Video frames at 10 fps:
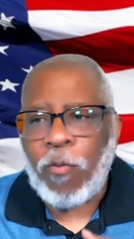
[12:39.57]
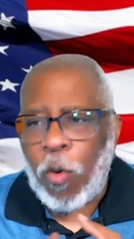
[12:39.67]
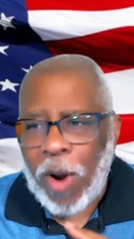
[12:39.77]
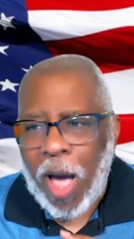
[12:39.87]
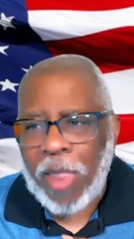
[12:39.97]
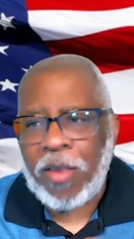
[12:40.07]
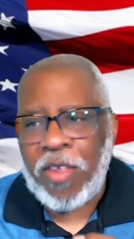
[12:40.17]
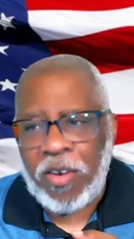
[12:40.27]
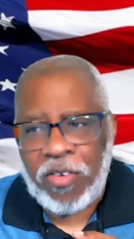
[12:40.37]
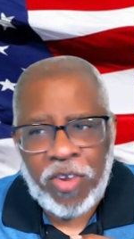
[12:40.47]
Rhode Island,
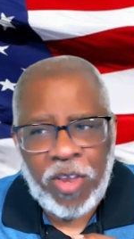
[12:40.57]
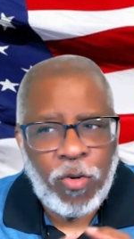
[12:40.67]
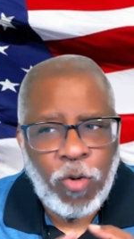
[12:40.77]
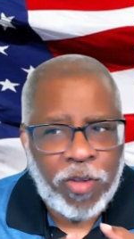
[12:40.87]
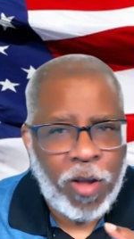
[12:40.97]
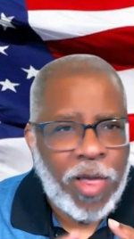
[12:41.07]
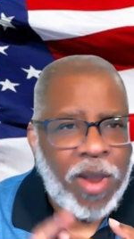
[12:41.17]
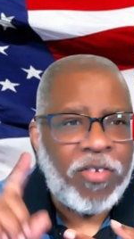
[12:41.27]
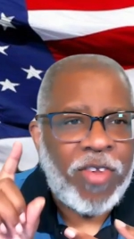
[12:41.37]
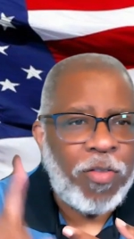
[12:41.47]
Tennessee, North
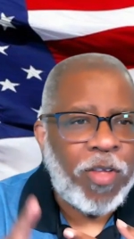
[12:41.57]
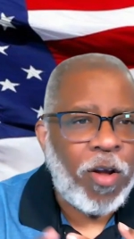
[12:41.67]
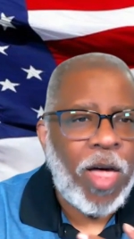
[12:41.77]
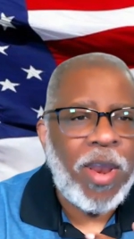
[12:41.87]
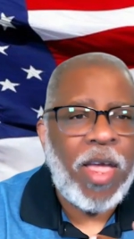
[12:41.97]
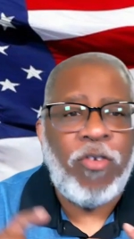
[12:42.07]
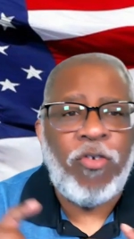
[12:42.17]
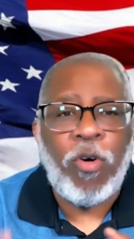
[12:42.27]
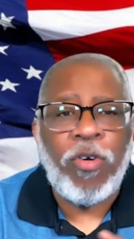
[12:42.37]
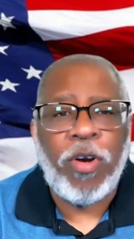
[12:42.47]
Carolina, South Carolina, and
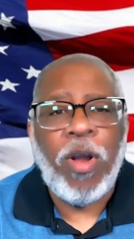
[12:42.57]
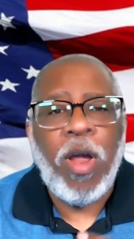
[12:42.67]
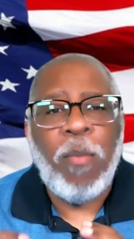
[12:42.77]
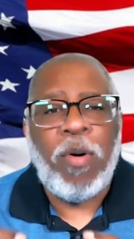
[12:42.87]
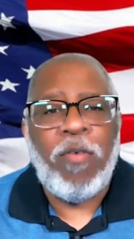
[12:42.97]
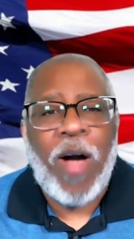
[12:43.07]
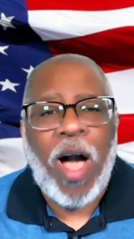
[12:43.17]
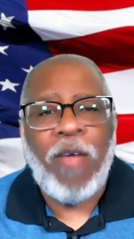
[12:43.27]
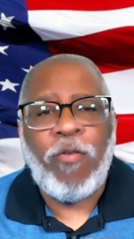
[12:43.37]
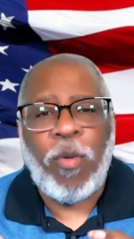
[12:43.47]
Georgia,
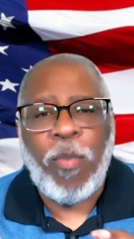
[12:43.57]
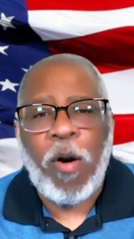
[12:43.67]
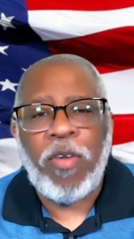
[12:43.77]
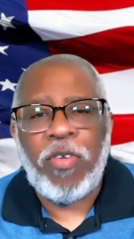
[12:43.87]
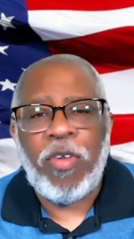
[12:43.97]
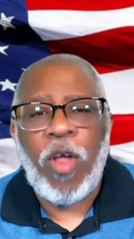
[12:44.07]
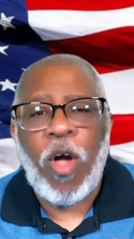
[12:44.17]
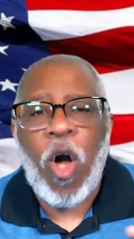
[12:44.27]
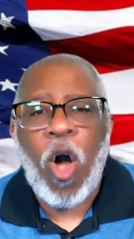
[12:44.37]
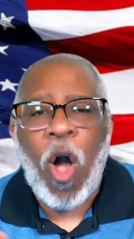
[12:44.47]
provide for partisan
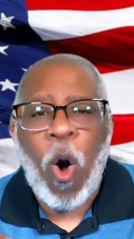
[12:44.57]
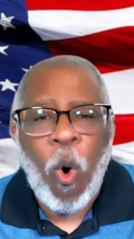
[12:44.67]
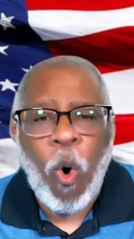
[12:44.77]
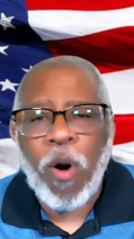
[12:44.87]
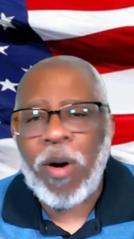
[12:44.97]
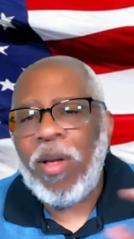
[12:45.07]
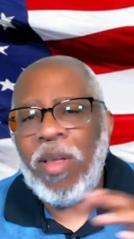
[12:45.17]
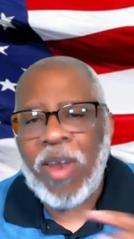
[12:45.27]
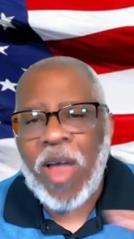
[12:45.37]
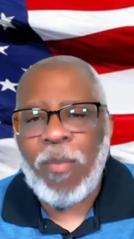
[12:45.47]
or
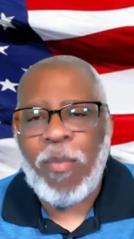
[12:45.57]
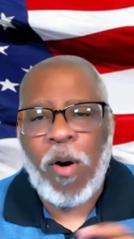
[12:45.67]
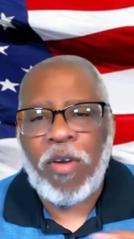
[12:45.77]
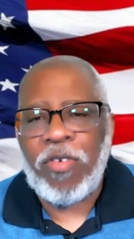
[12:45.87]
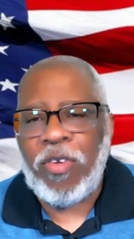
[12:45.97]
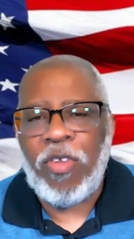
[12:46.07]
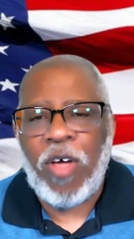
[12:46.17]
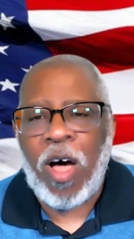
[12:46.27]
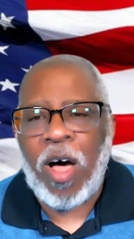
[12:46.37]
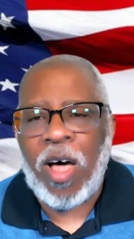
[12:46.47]
nonpartisan
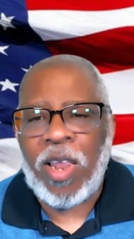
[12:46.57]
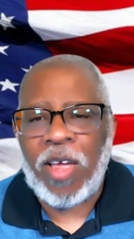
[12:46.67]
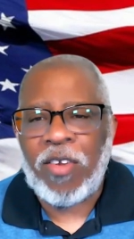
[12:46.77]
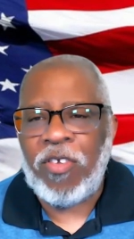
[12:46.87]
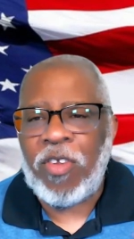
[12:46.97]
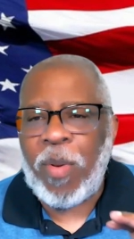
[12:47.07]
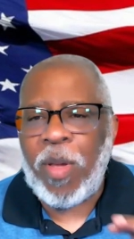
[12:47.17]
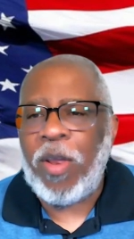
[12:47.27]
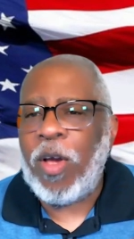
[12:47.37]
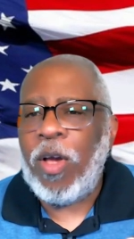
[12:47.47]
elections
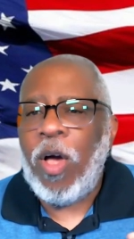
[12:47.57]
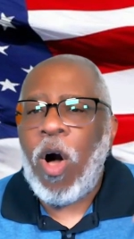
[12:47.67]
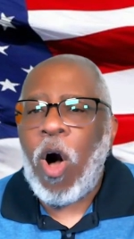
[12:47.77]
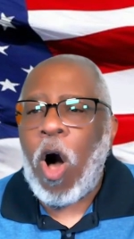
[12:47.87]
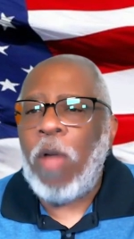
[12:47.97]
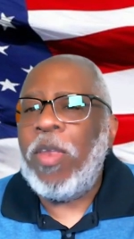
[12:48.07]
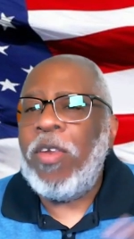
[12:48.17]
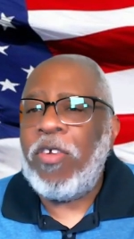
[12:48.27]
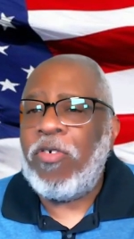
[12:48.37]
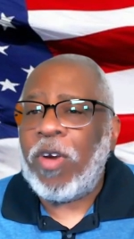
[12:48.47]
depending on the
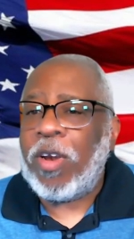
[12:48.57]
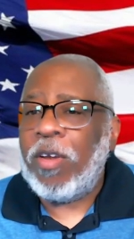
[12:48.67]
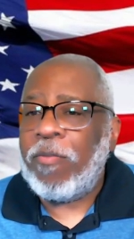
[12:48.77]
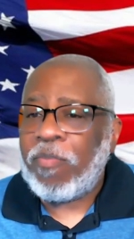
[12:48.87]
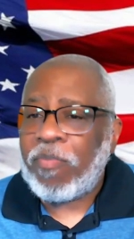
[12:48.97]
district.